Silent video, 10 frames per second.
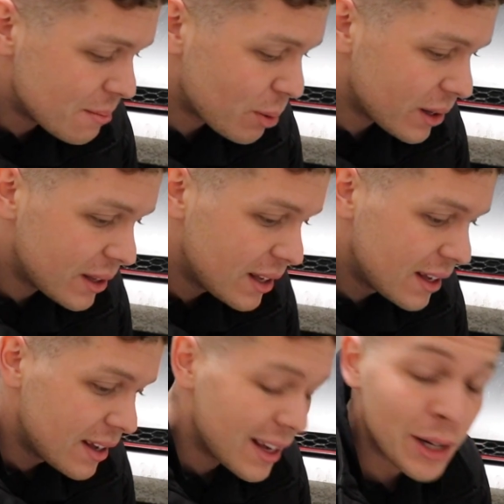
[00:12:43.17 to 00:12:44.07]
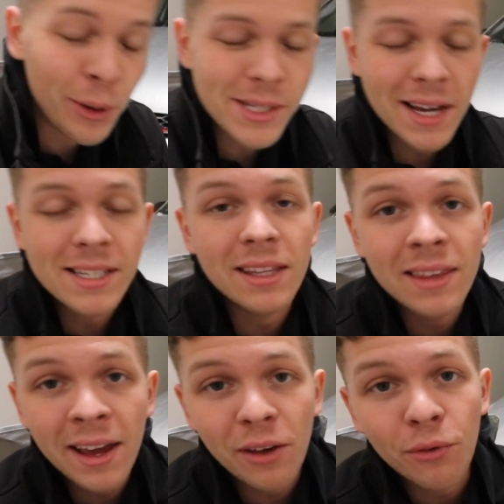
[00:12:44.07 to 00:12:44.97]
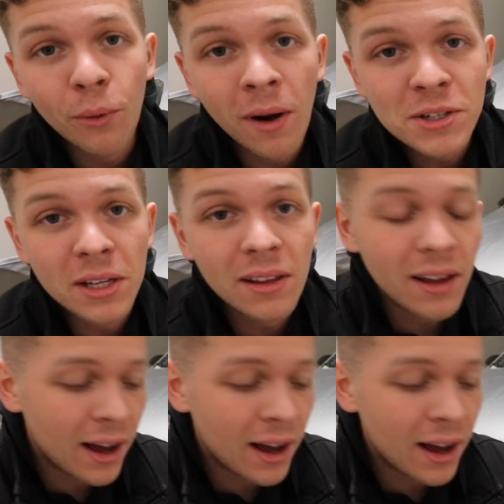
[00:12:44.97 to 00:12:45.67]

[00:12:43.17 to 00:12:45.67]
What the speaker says: But anyways, guys, thank you for watching.